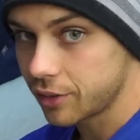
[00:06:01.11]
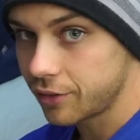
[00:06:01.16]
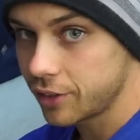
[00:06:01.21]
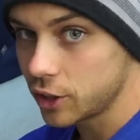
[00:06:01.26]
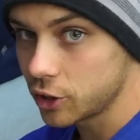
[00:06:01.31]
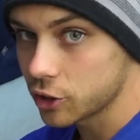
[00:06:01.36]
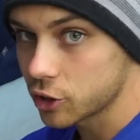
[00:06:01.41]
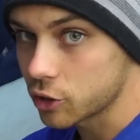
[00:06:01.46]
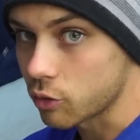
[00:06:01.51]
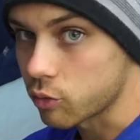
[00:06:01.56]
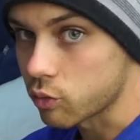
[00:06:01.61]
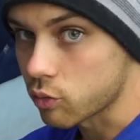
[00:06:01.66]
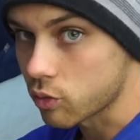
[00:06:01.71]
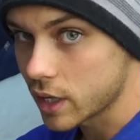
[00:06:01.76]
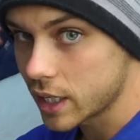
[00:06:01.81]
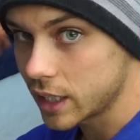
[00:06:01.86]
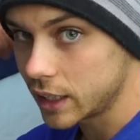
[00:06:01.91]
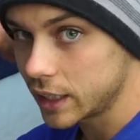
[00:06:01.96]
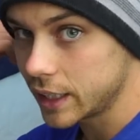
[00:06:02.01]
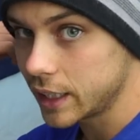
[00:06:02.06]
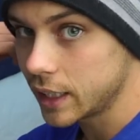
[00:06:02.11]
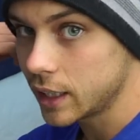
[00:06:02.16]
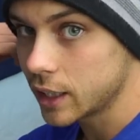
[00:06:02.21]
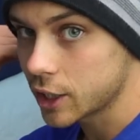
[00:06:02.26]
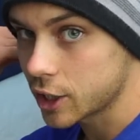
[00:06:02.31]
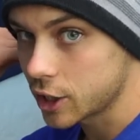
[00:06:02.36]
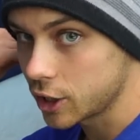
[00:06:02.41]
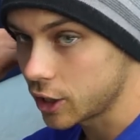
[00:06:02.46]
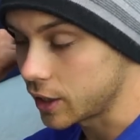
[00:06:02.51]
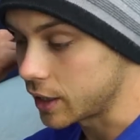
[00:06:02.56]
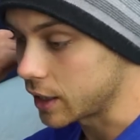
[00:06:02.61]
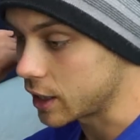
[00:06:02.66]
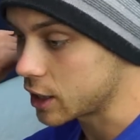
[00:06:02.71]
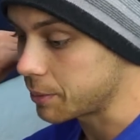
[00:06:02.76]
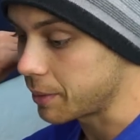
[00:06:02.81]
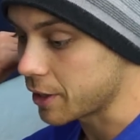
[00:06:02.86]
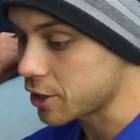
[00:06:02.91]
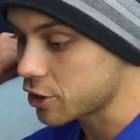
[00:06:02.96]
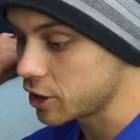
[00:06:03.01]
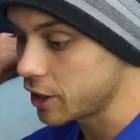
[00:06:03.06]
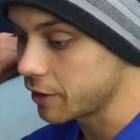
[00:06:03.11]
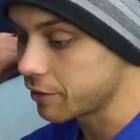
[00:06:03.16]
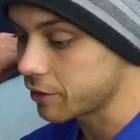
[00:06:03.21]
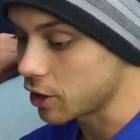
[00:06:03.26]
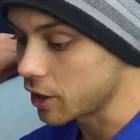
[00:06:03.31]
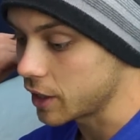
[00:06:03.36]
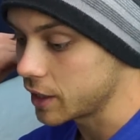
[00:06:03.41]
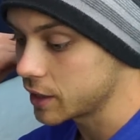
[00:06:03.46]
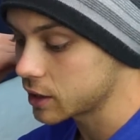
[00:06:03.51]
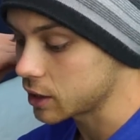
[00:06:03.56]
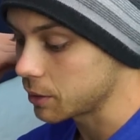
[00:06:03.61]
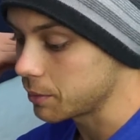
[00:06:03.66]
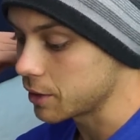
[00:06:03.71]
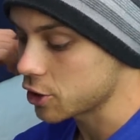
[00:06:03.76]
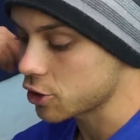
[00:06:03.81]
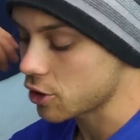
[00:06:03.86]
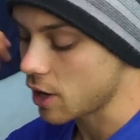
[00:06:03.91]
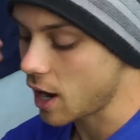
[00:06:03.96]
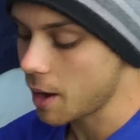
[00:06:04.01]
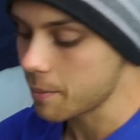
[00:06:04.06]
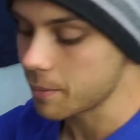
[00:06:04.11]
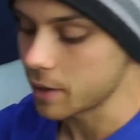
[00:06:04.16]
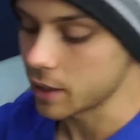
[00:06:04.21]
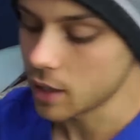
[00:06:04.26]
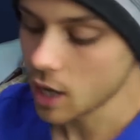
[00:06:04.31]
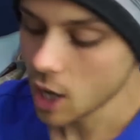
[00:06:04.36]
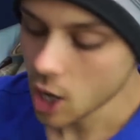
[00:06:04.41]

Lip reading: feels really good, especially if there is some entrapment.